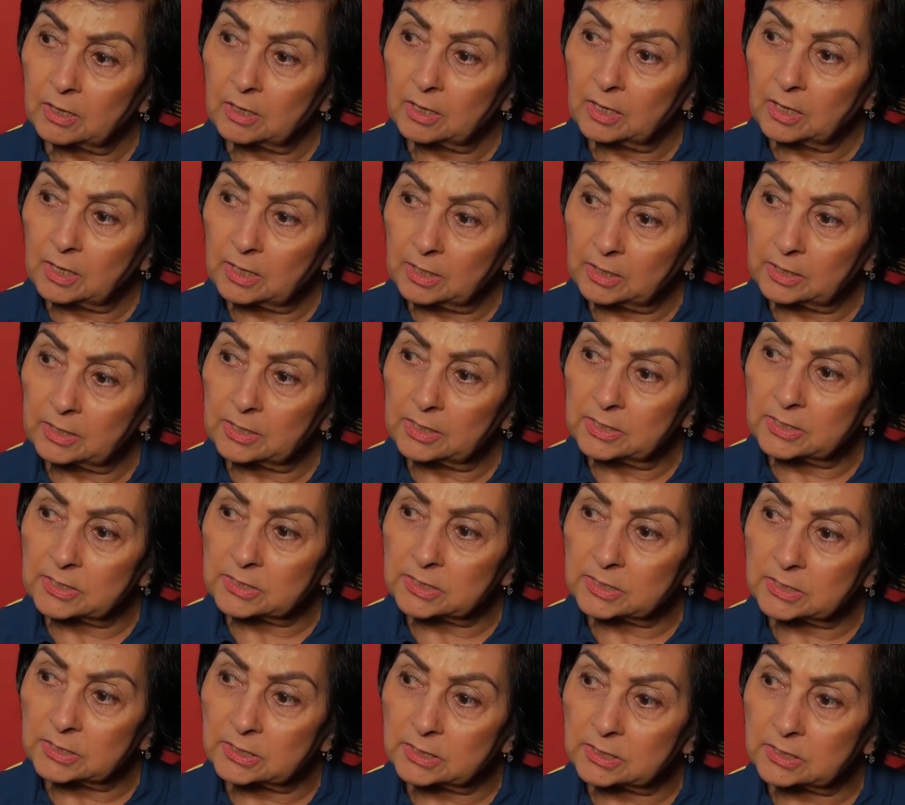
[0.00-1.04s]

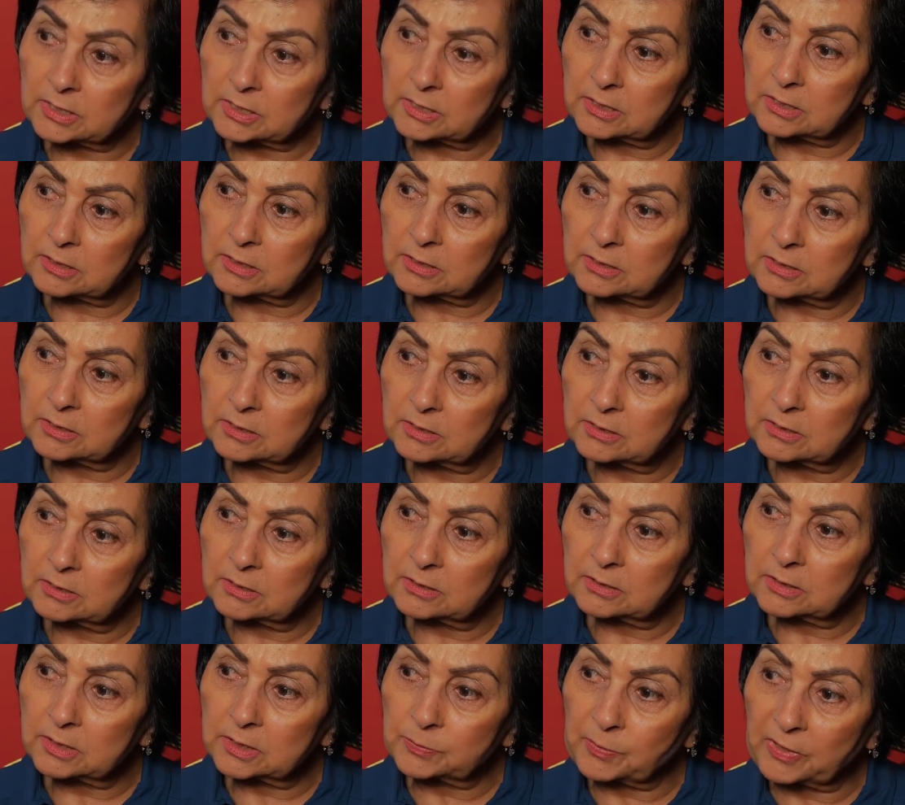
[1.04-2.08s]

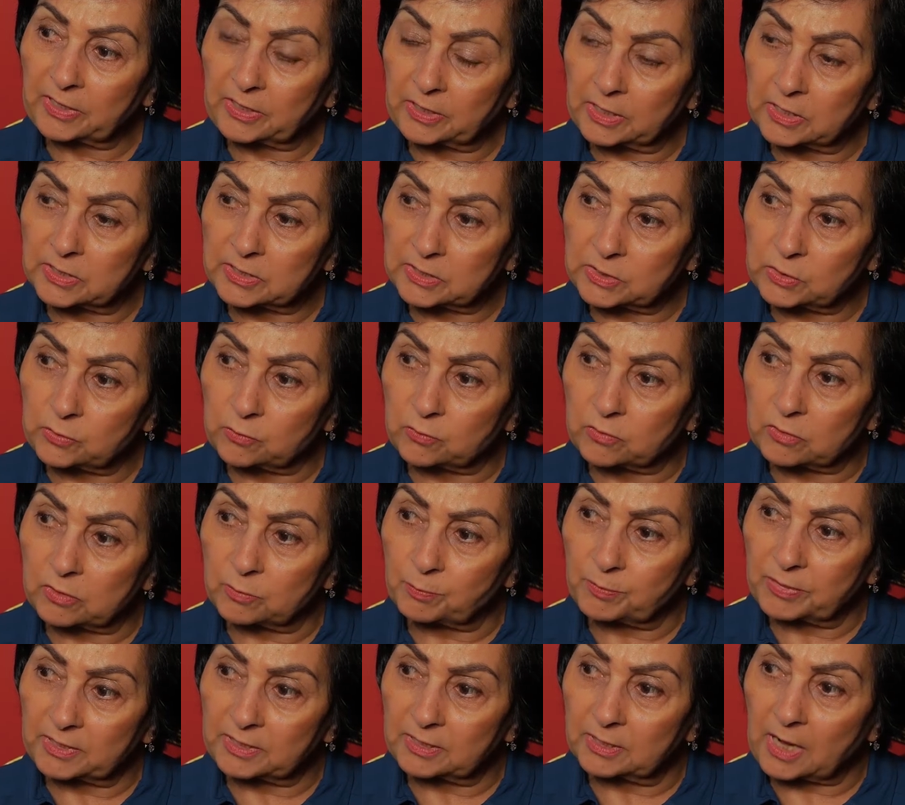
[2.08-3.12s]
English-speaking school,
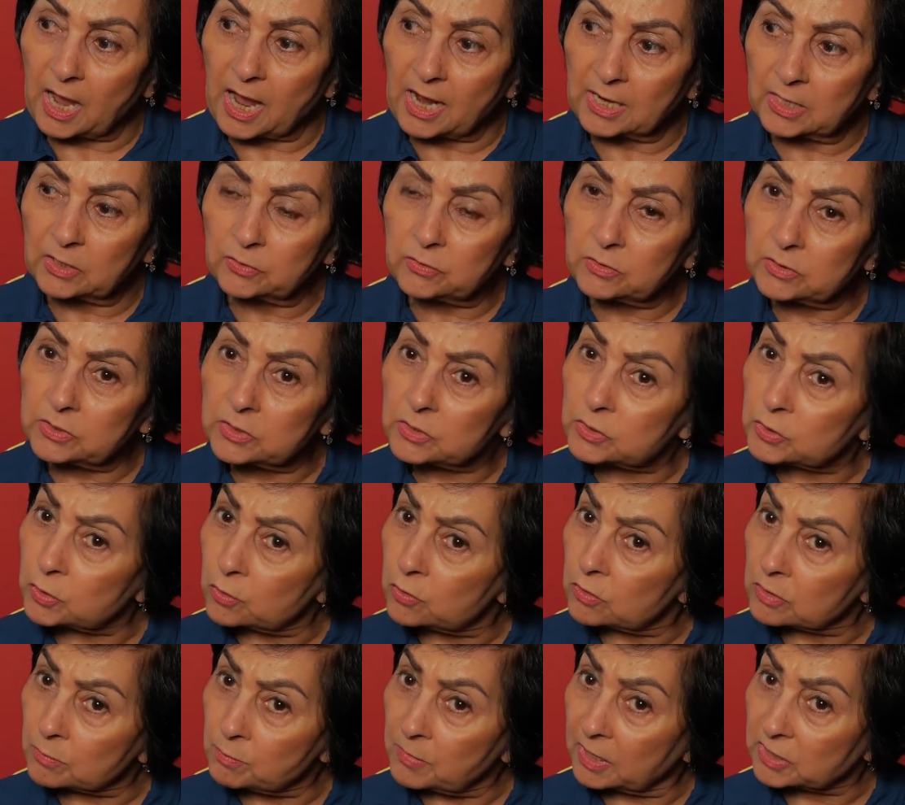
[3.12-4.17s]
but I couldn't
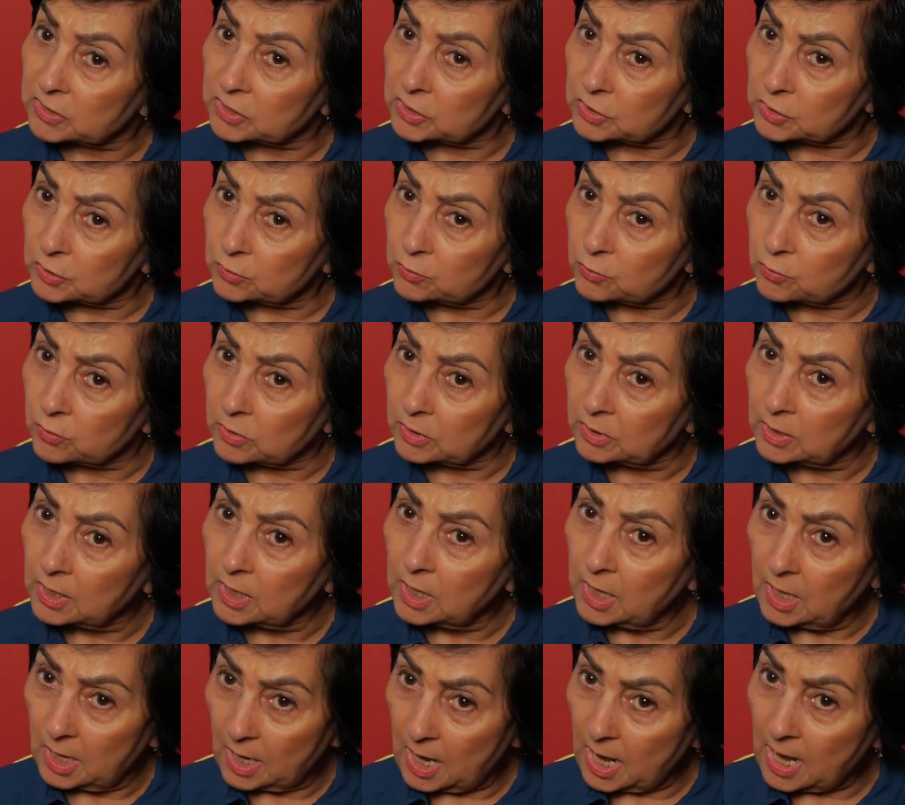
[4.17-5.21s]
talk much at all.
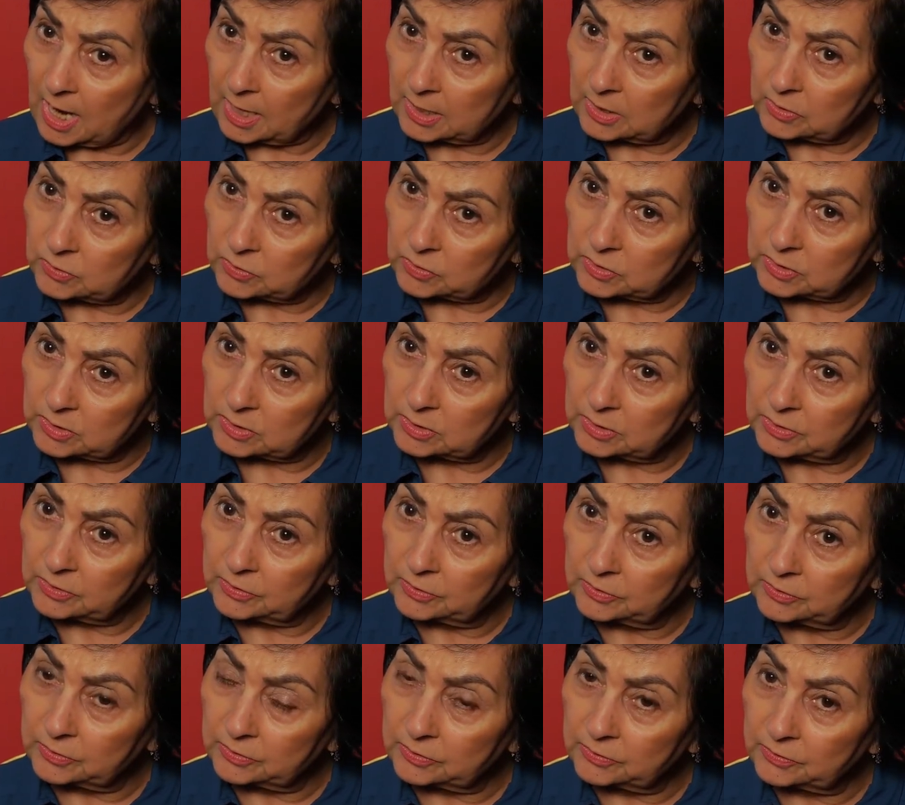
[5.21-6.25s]
I could
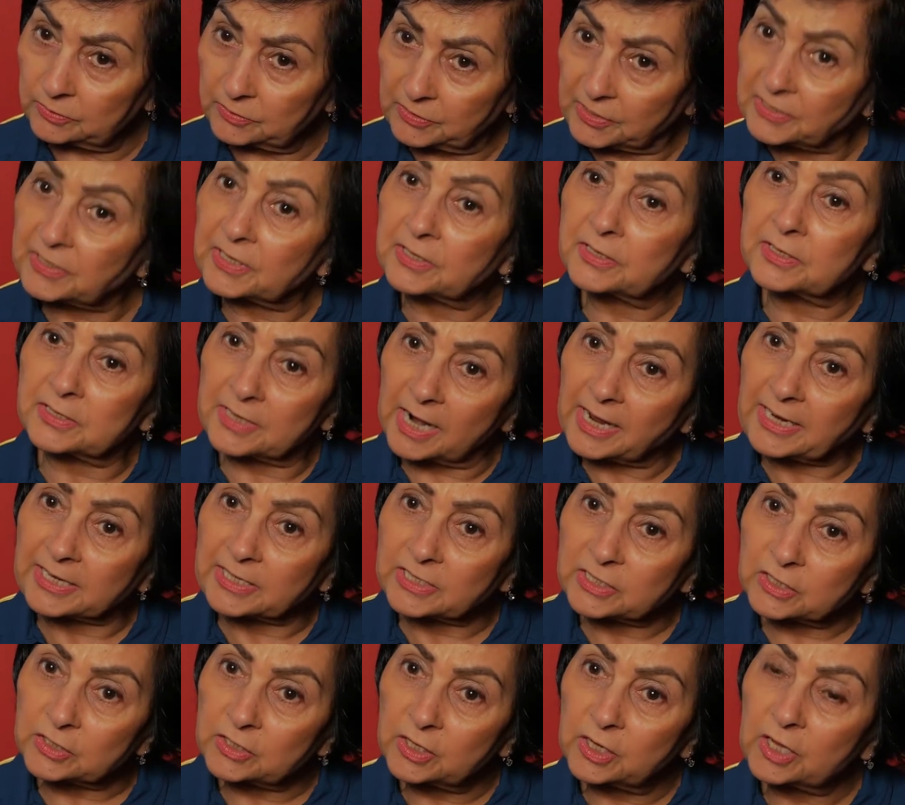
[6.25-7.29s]
read and
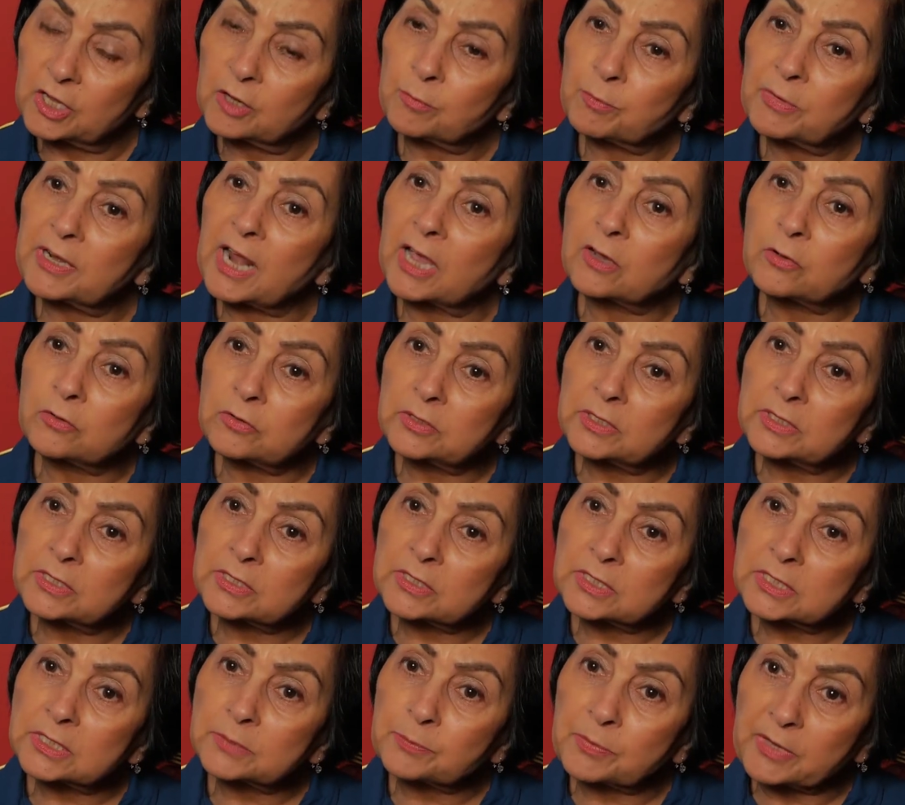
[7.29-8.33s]
write, but I couldn't
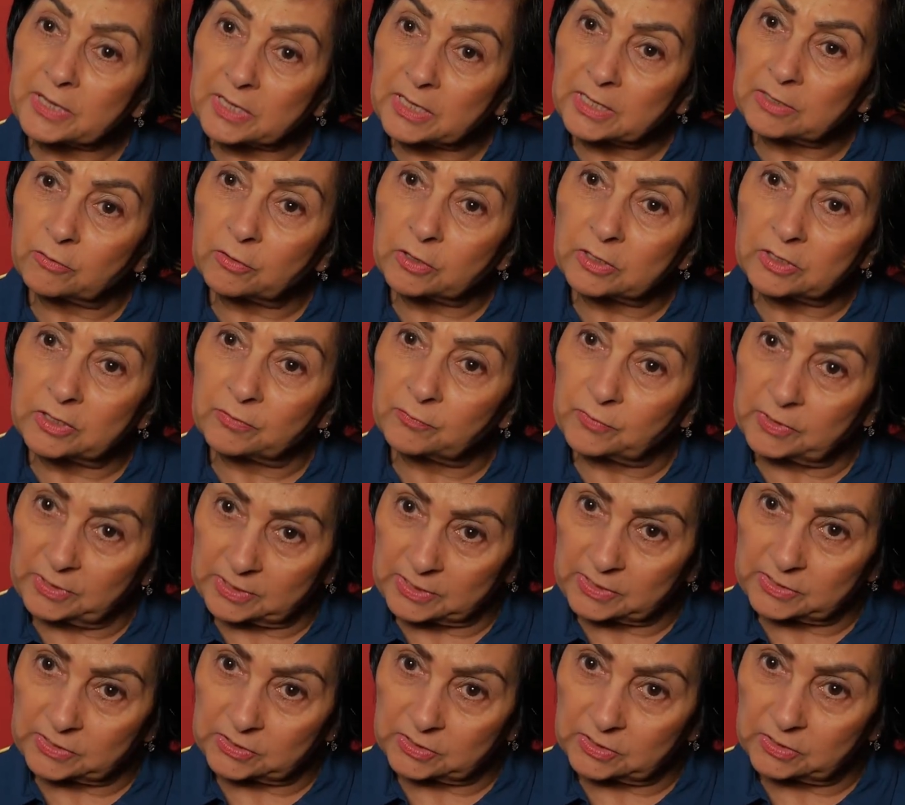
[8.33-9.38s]
speak or
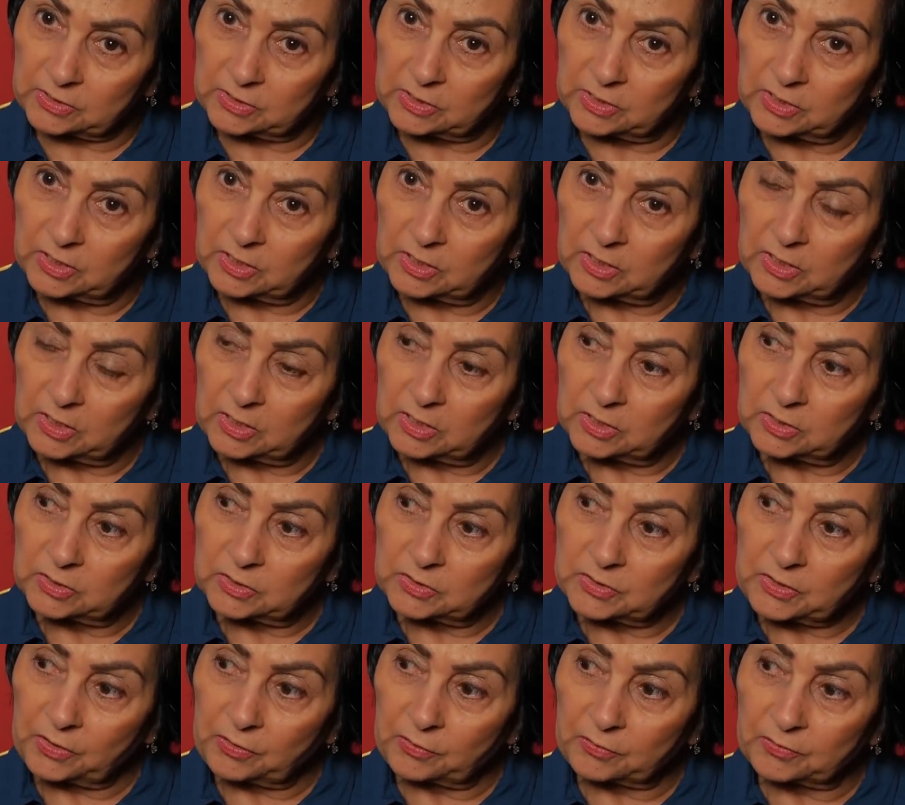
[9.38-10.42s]
converse.
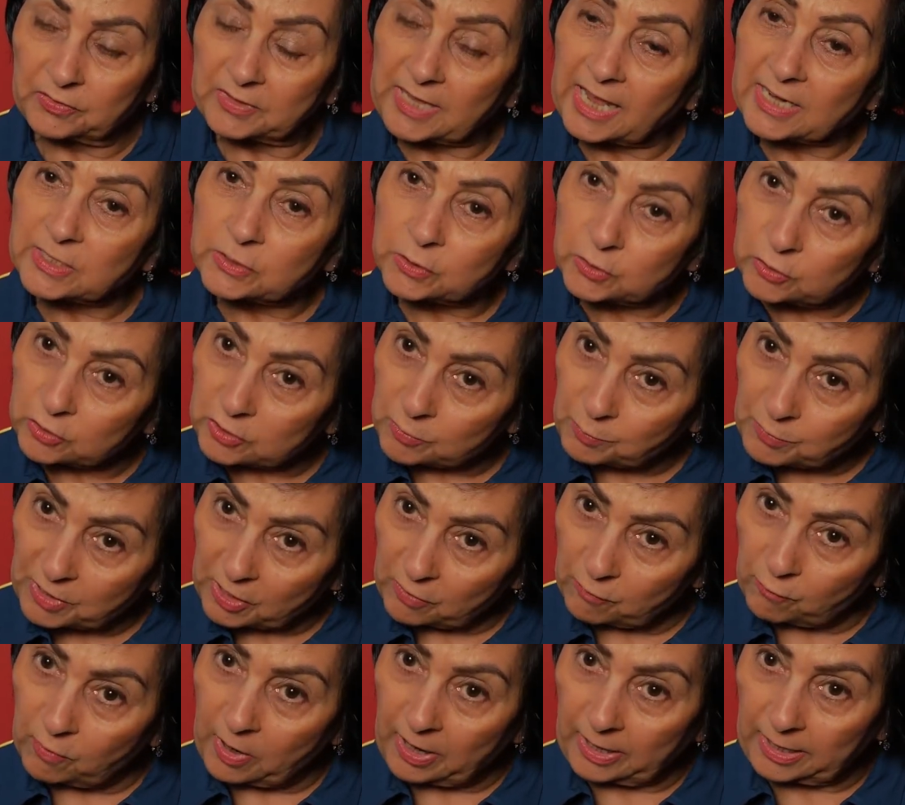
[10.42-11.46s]
So that took me
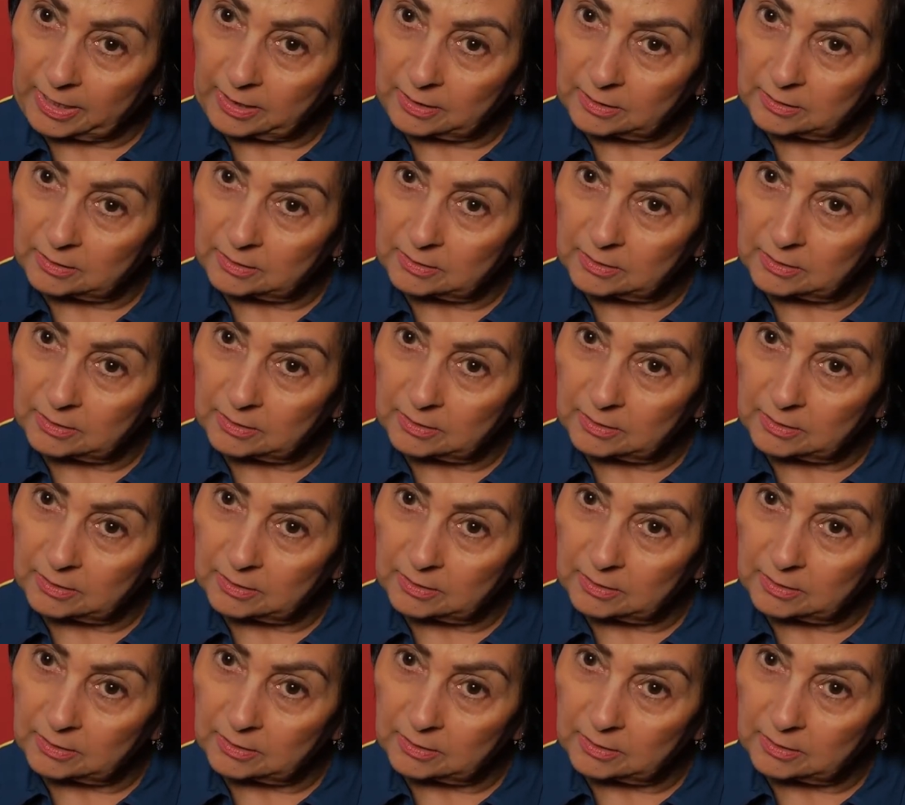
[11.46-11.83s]
a while.